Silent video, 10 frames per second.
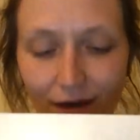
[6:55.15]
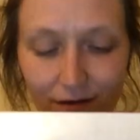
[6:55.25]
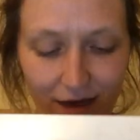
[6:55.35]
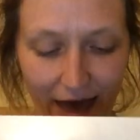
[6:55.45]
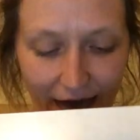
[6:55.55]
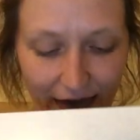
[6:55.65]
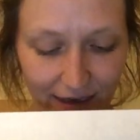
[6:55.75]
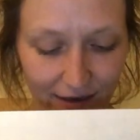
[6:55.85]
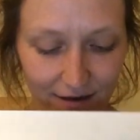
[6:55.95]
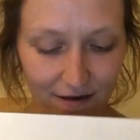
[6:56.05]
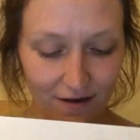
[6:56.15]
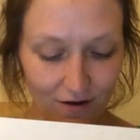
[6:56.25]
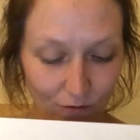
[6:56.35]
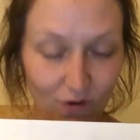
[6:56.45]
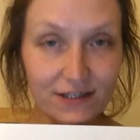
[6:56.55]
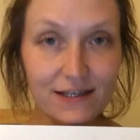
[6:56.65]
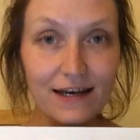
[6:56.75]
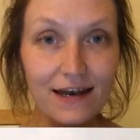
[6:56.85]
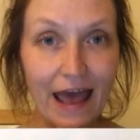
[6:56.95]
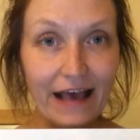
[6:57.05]
Okay, what's the
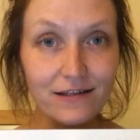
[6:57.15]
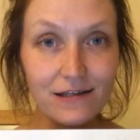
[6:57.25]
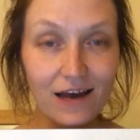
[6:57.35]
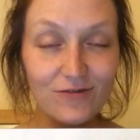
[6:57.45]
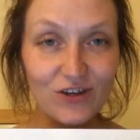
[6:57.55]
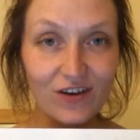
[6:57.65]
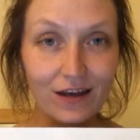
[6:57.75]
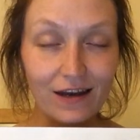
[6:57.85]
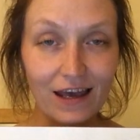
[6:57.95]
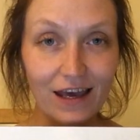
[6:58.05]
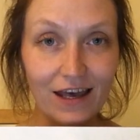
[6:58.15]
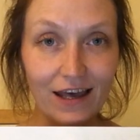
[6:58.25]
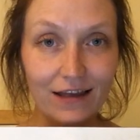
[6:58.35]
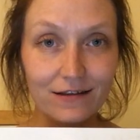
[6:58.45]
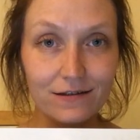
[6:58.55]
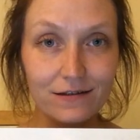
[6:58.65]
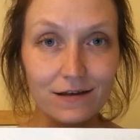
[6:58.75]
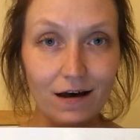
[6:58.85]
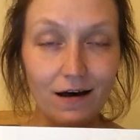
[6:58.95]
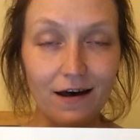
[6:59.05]
next sound you can hear in
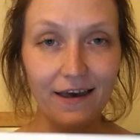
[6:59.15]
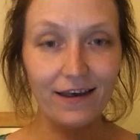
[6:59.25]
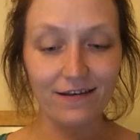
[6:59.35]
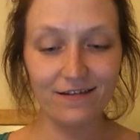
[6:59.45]
sigh?